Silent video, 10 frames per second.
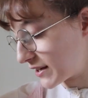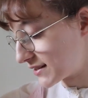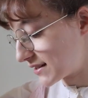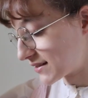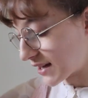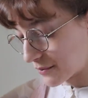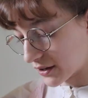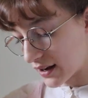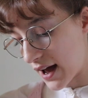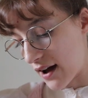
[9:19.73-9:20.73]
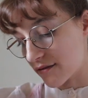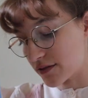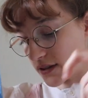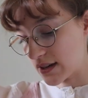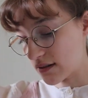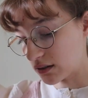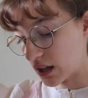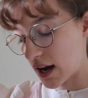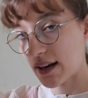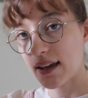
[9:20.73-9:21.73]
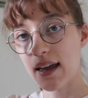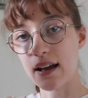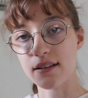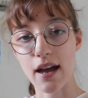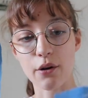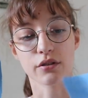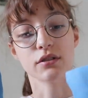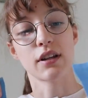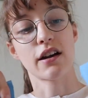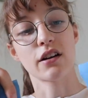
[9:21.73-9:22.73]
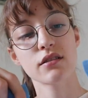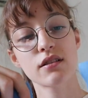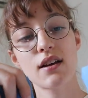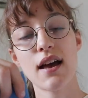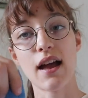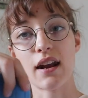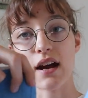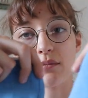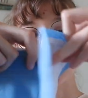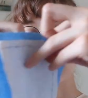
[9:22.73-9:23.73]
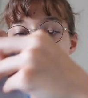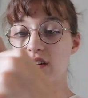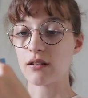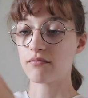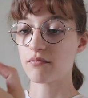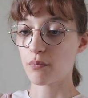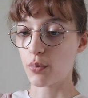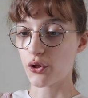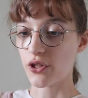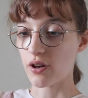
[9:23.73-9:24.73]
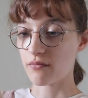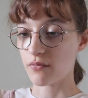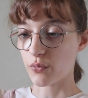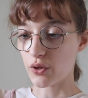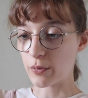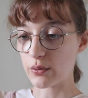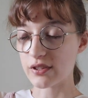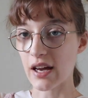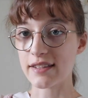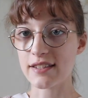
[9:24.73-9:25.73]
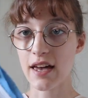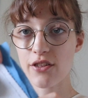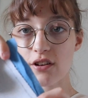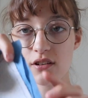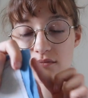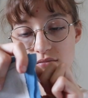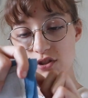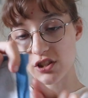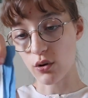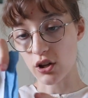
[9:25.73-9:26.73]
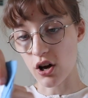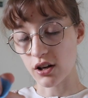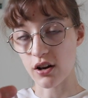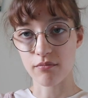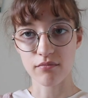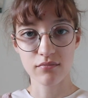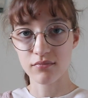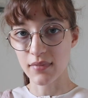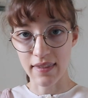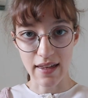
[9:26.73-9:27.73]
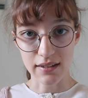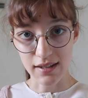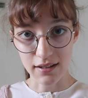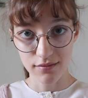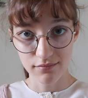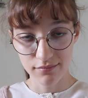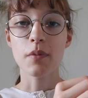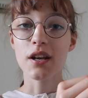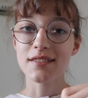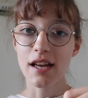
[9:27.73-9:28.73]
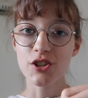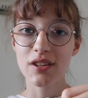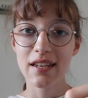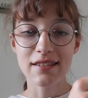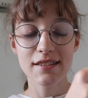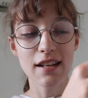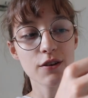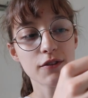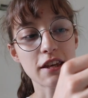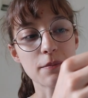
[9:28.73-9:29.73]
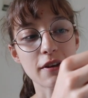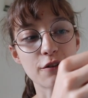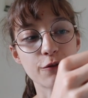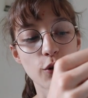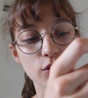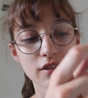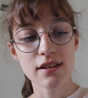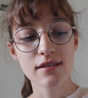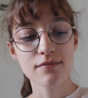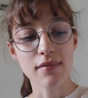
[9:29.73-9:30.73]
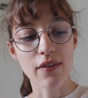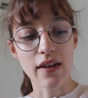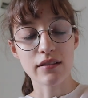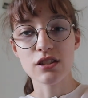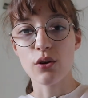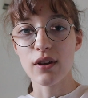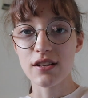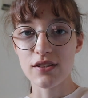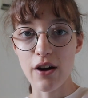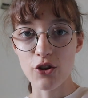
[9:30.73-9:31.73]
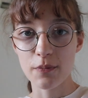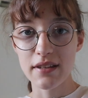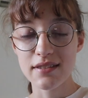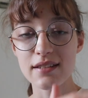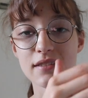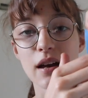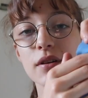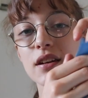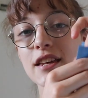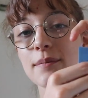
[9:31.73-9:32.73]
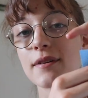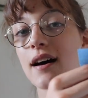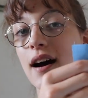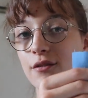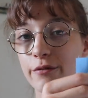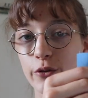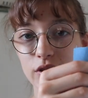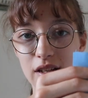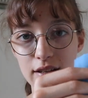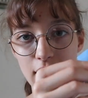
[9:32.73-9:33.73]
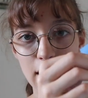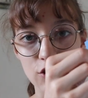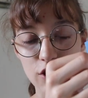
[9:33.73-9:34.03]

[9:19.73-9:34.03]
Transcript: pieces, I'm gonna have the lining and the outer layered, and I'm just gonna put them, the blue sides together, sew along them, and that's it. But essentially, instead of keeping it folded and then sewing it to the other pieces, I'm gonna keep it unfolded and